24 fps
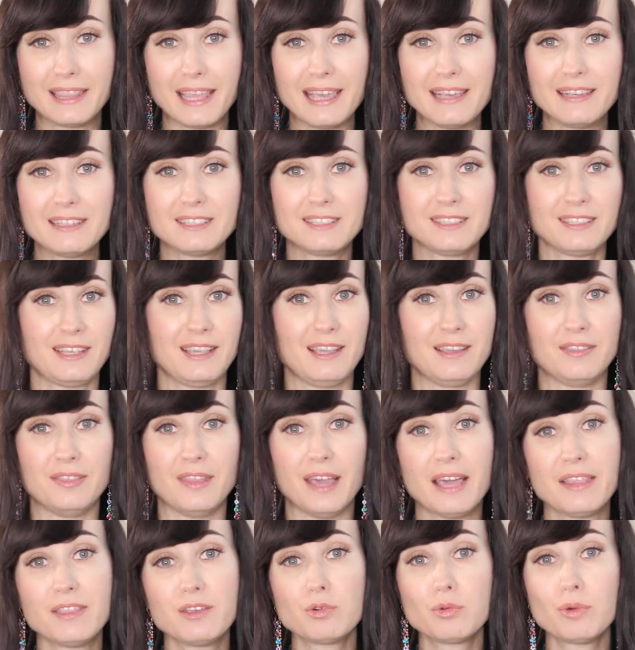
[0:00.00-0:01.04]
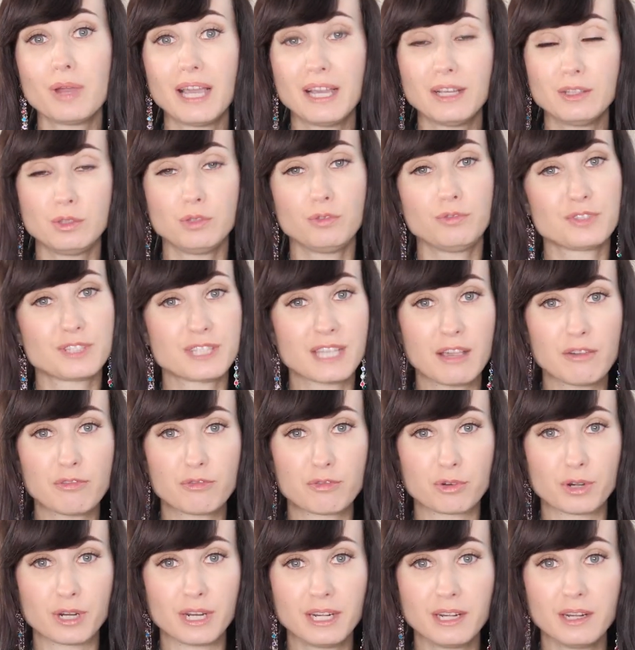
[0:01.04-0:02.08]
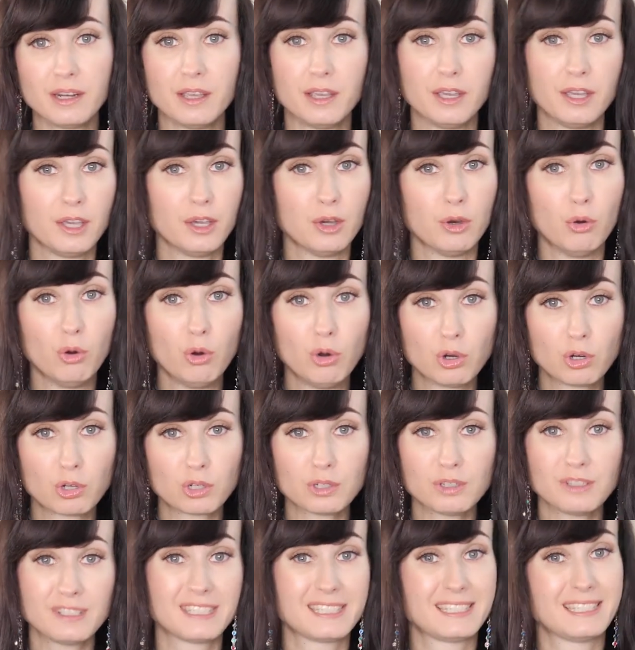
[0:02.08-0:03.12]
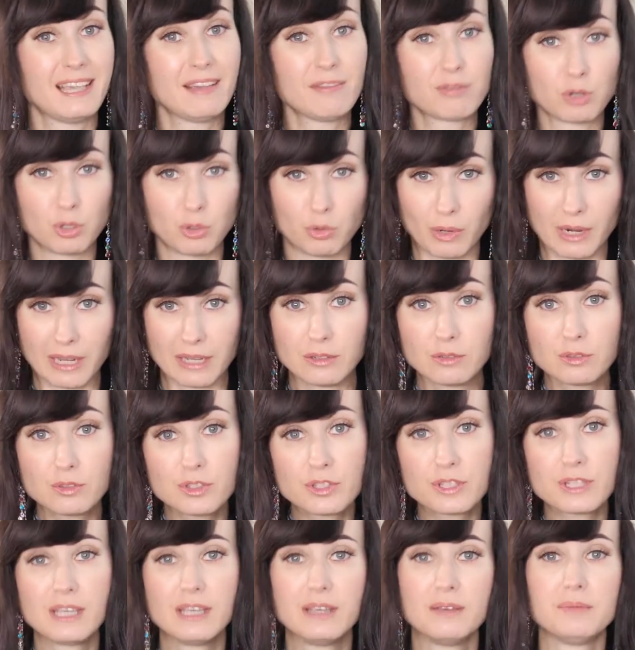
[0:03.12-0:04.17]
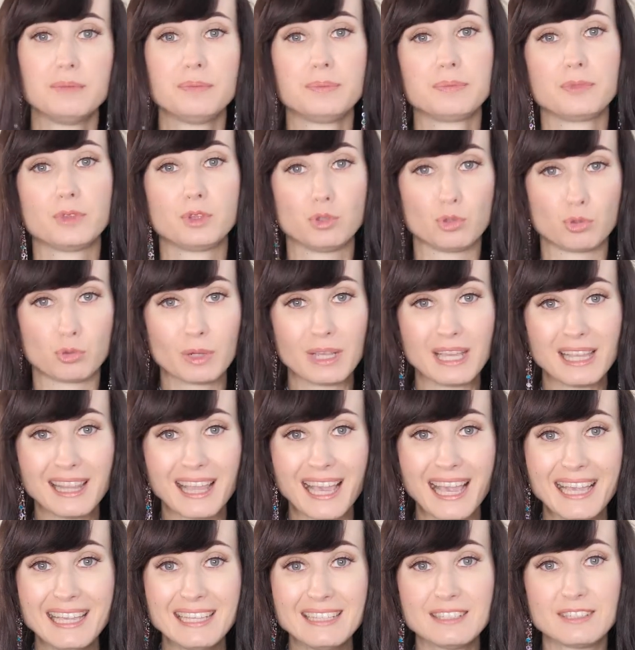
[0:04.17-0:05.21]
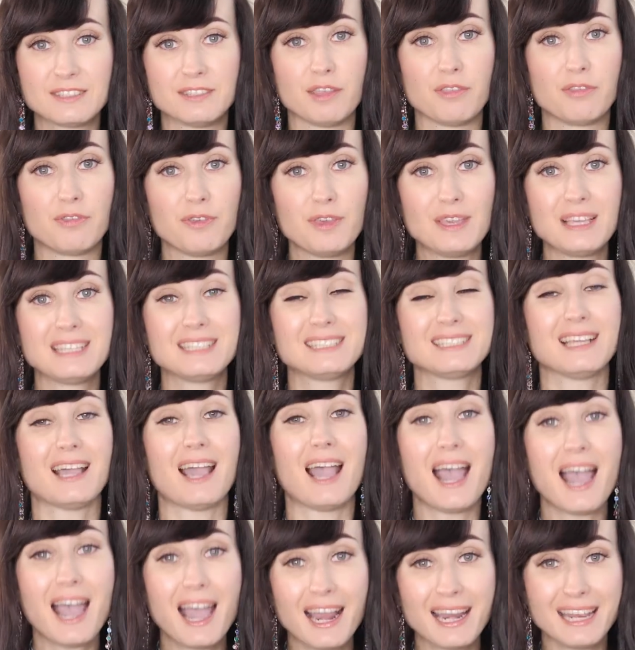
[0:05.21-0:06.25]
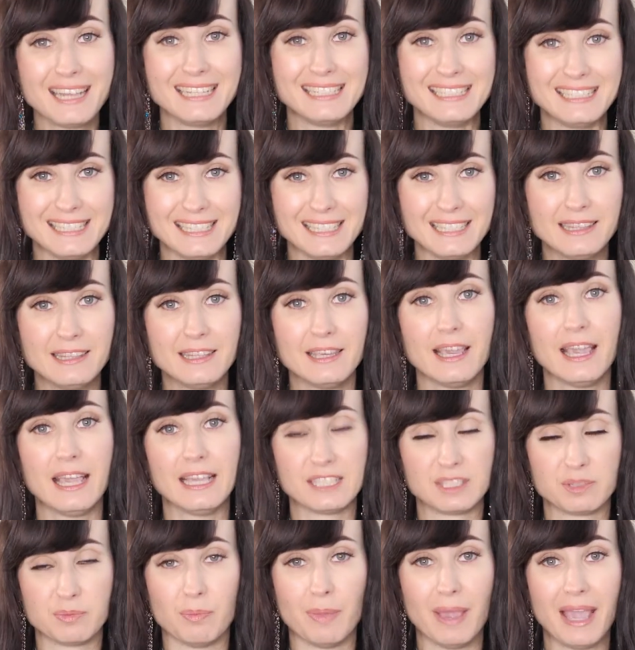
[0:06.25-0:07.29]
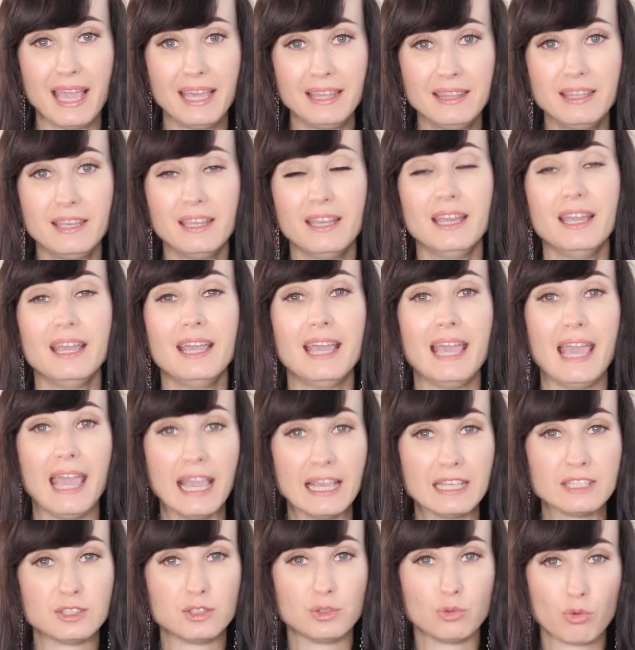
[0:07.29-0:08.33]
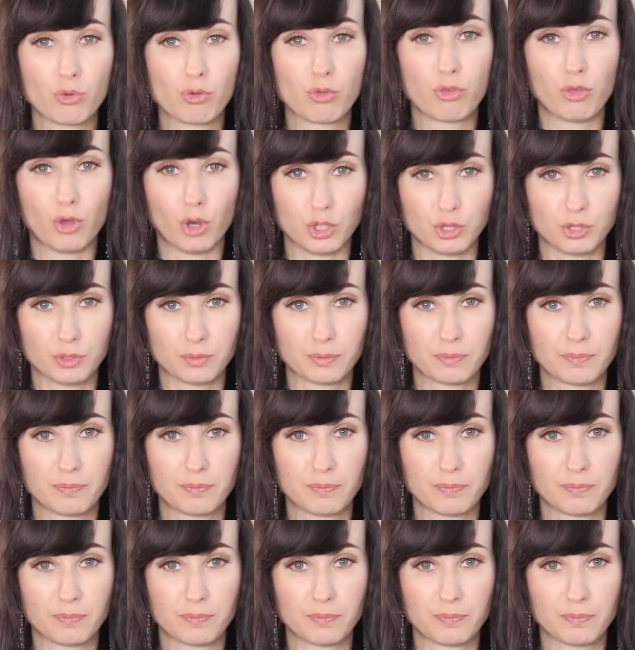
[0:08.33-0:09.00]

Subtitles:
takes another round of suffering or several rounds to realize that things are indeed as bad as you thought.